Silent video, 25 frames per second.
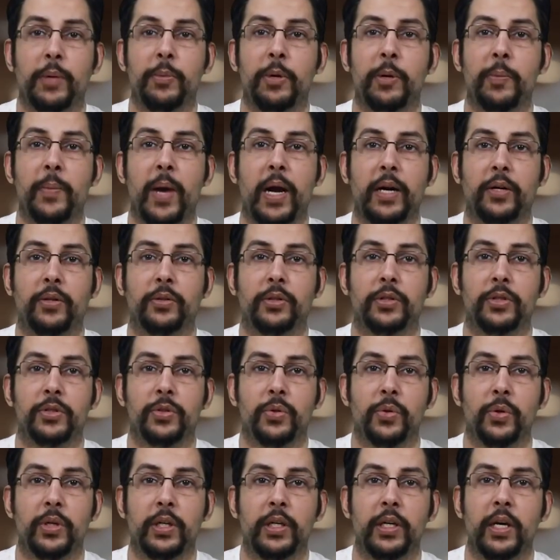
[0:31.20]
Coming back to the
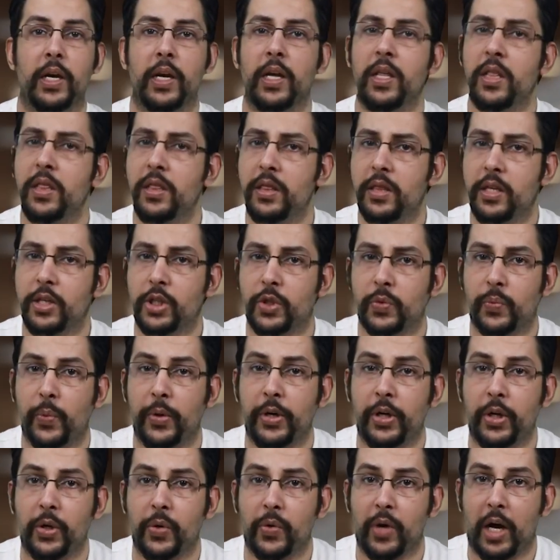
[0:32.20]
story, in this
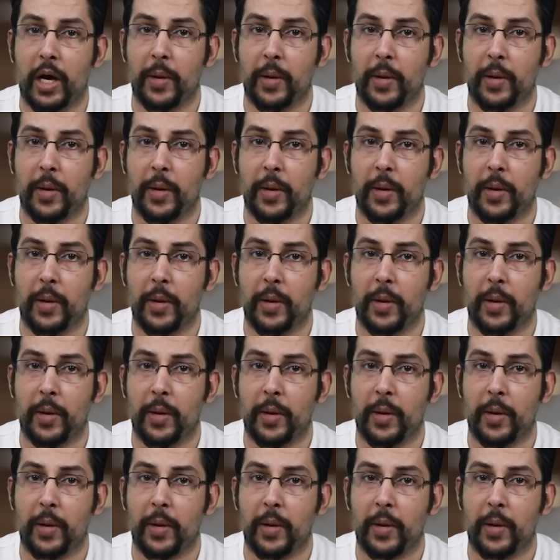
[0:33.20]
video,